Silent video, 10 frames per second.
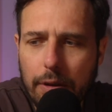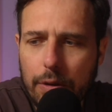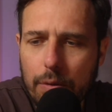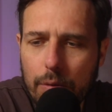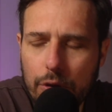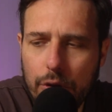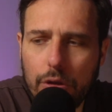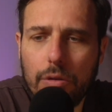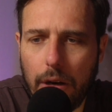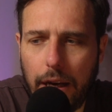do
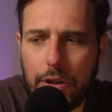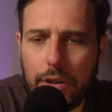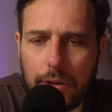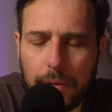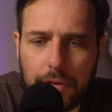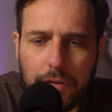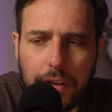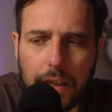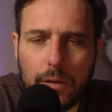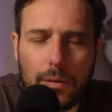certain relationships
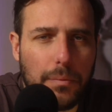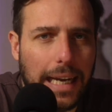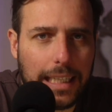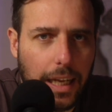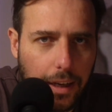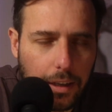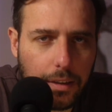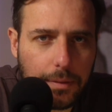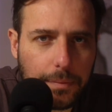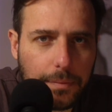feel
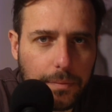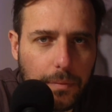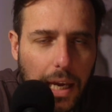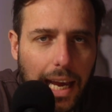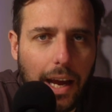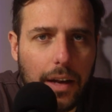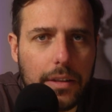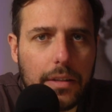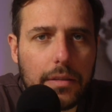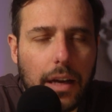magnetic
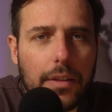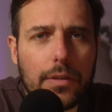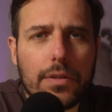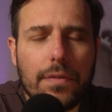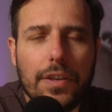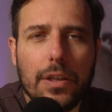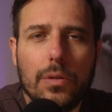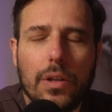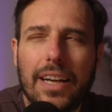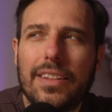and others
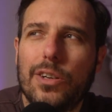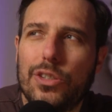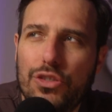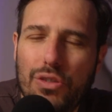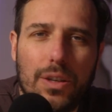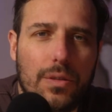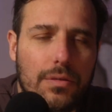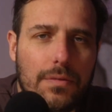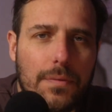feel like they're a struggle?